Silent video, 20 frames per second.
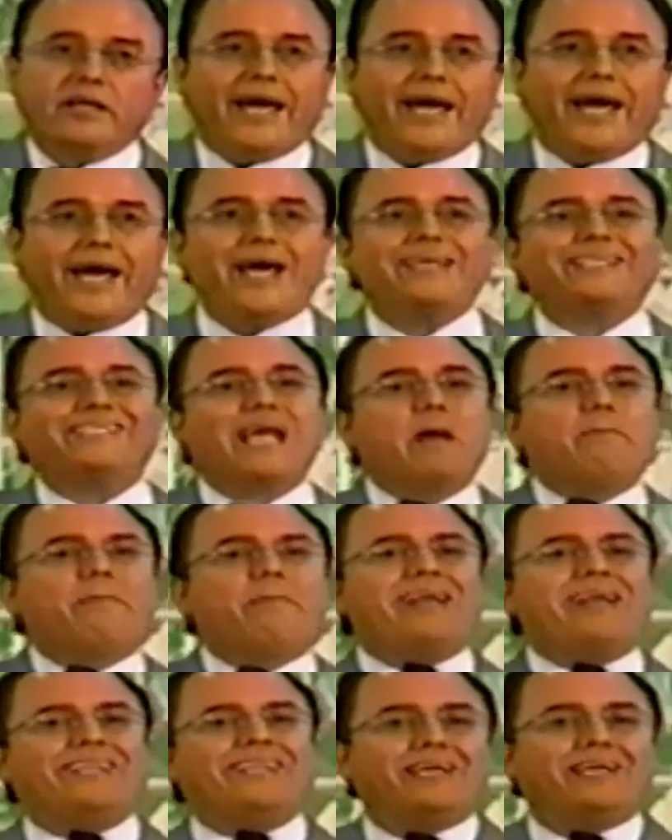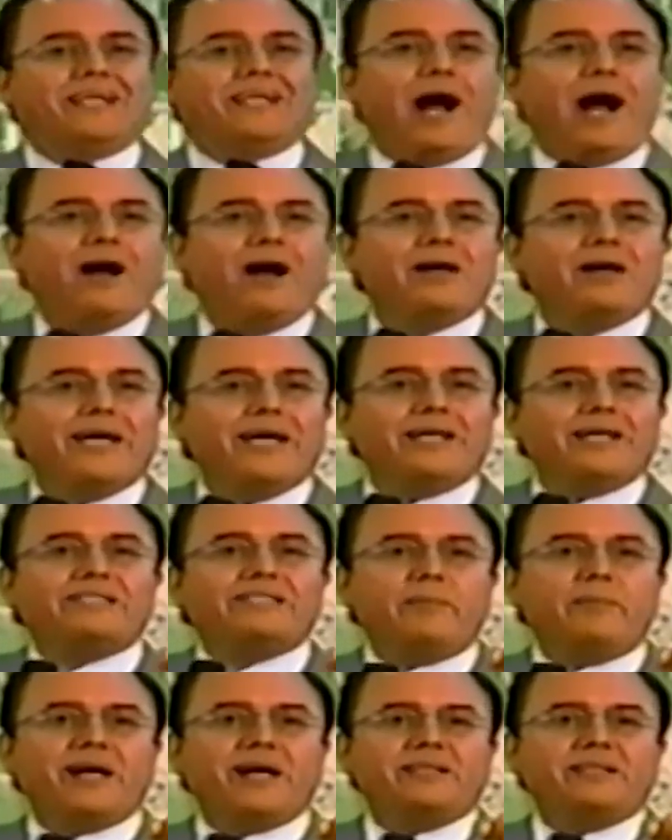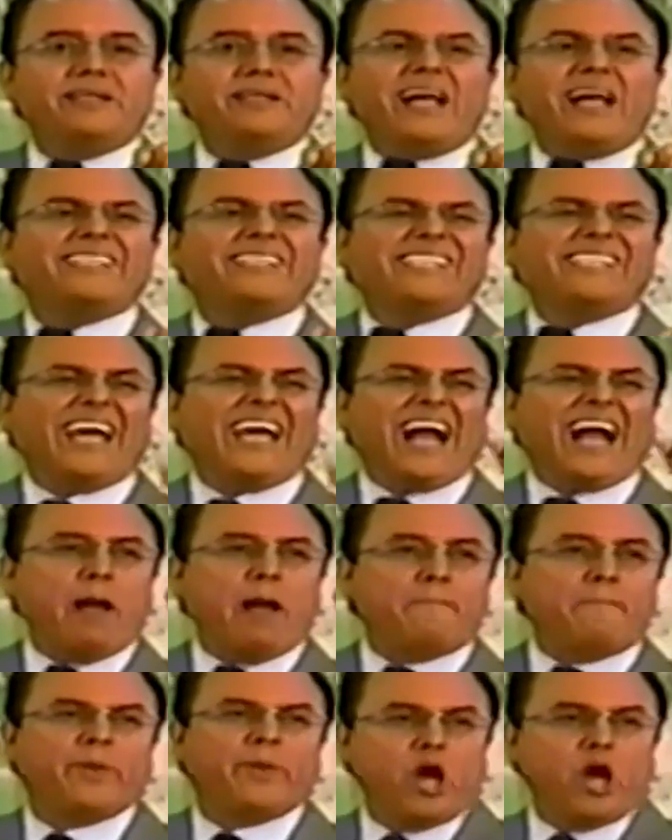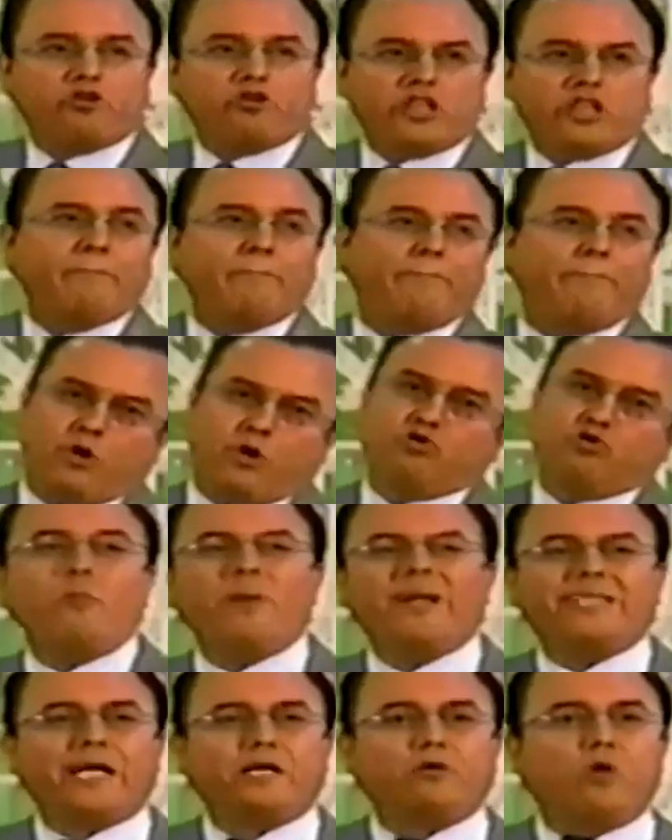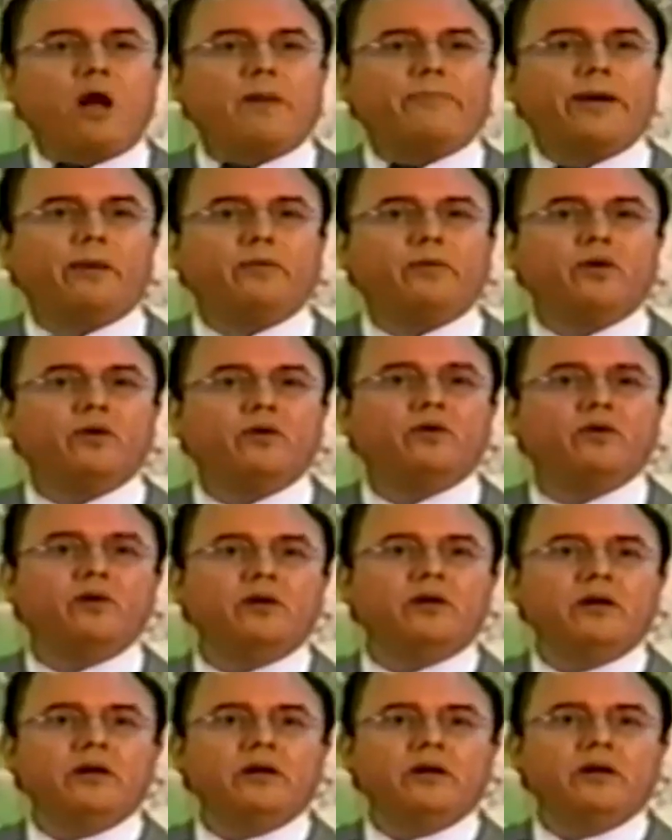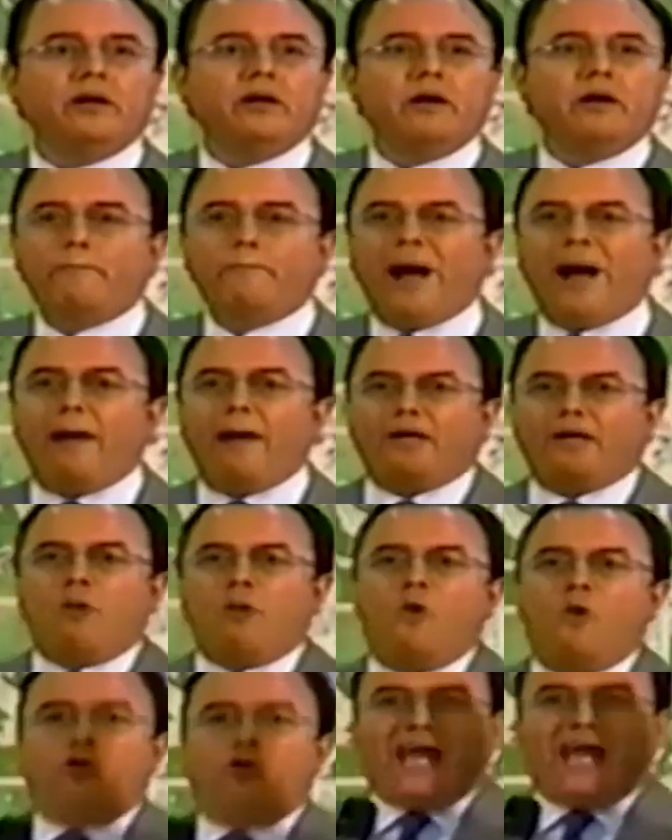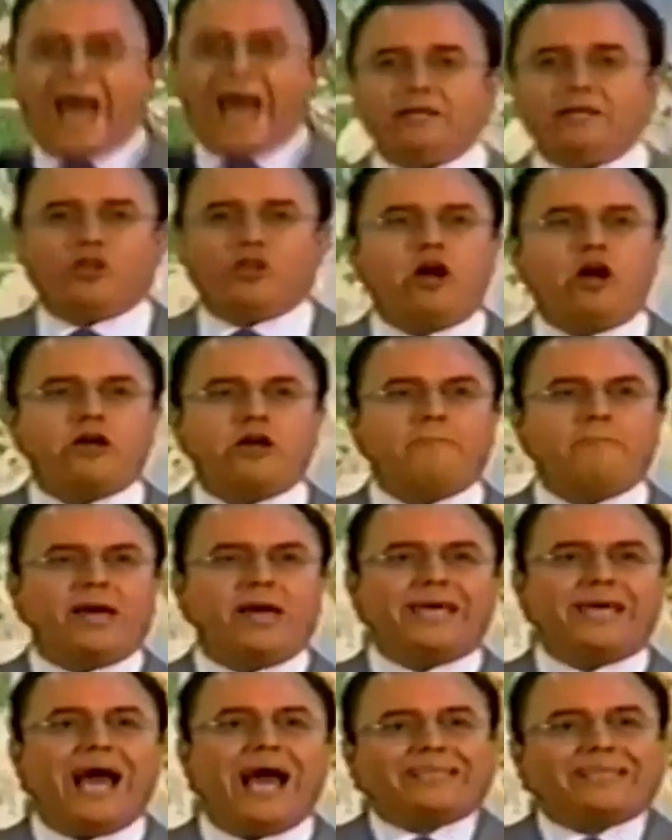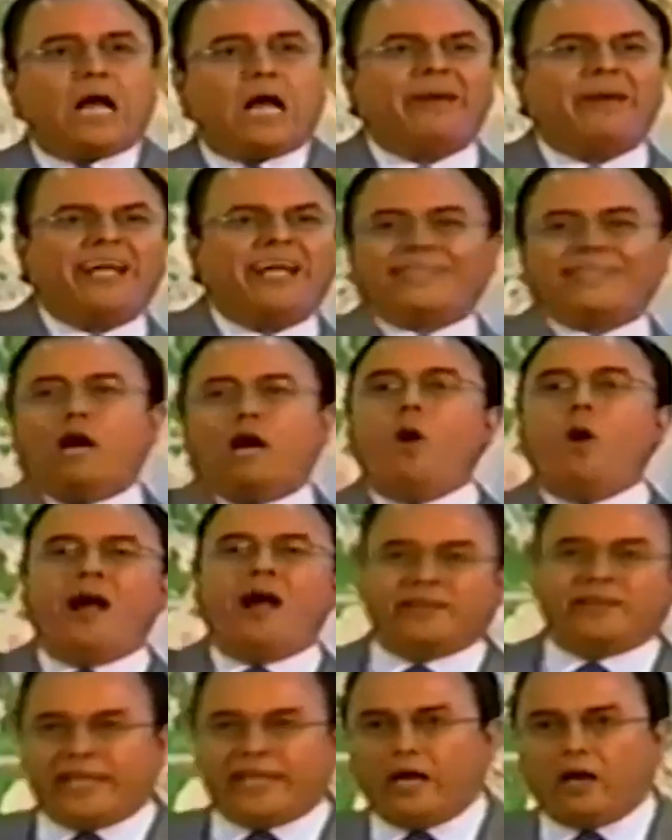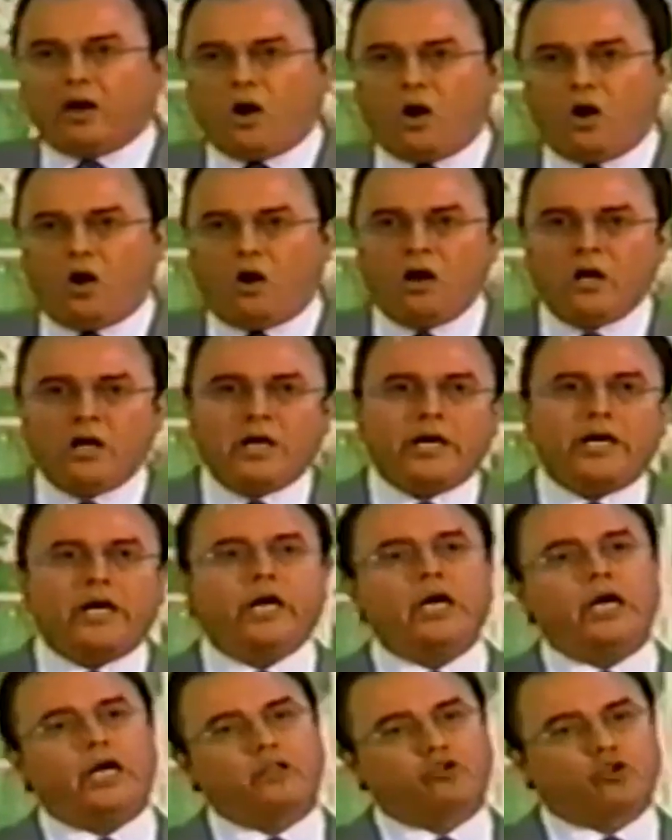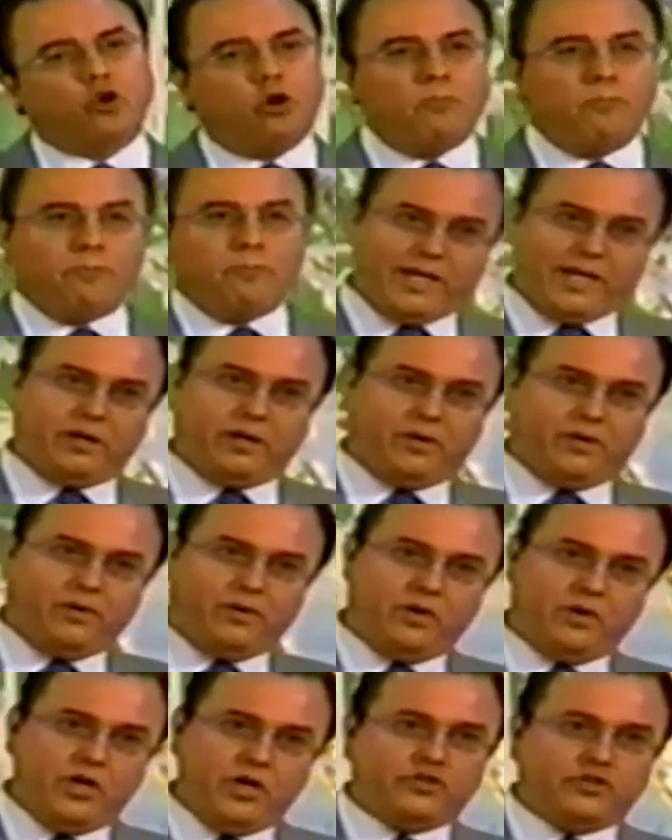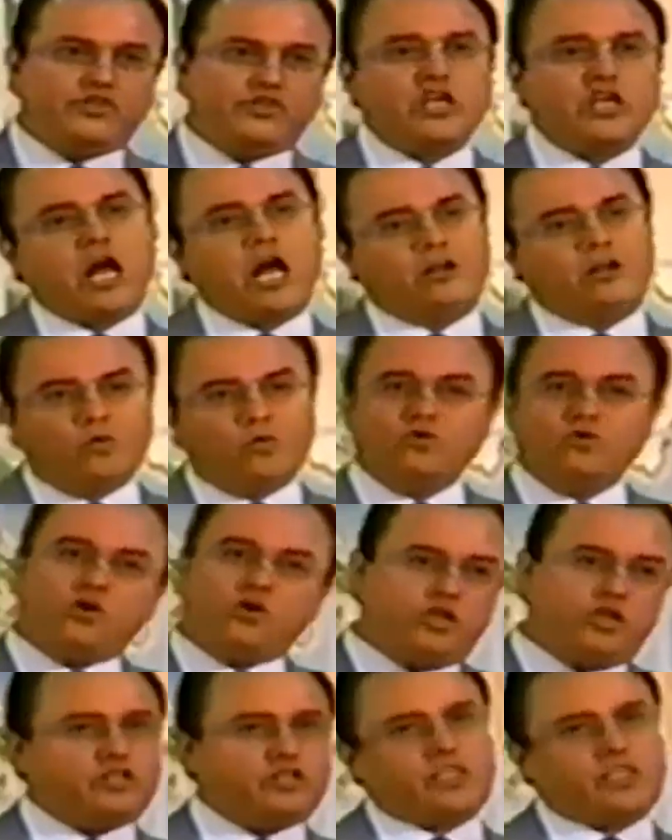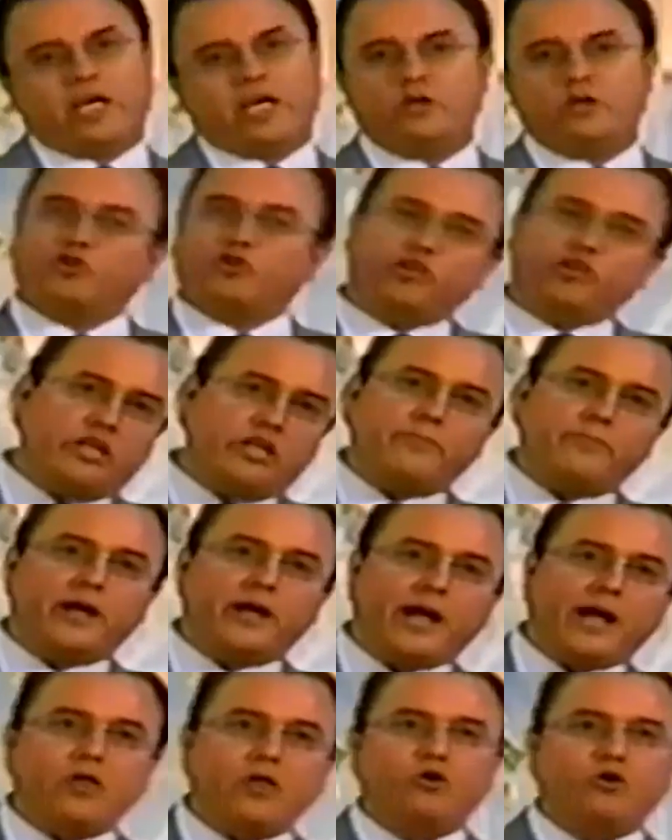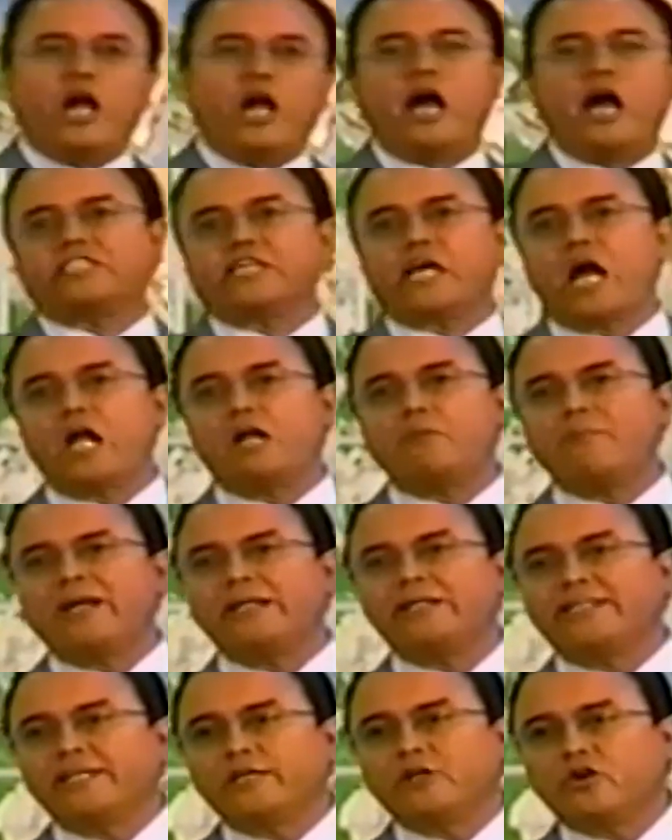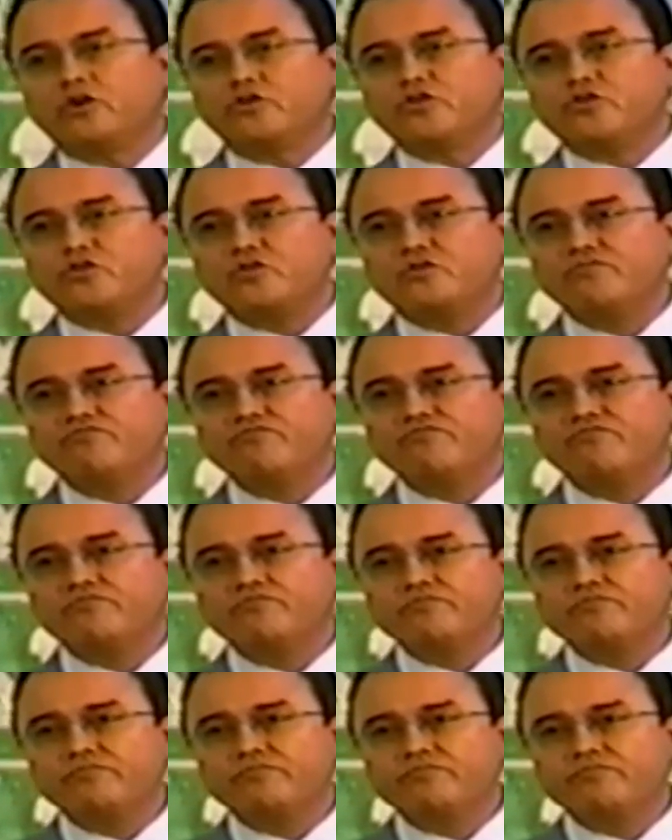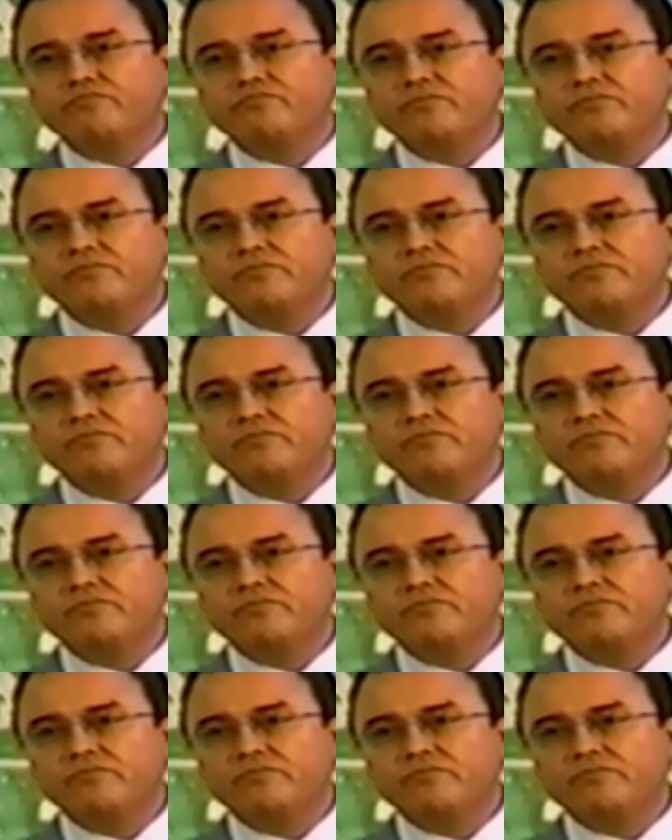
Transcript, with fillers: That manner was changed as soon as they killed Paul. Paul died, and immediately John said, "My little children, if someone says he is not a sinner, he makes him a liar."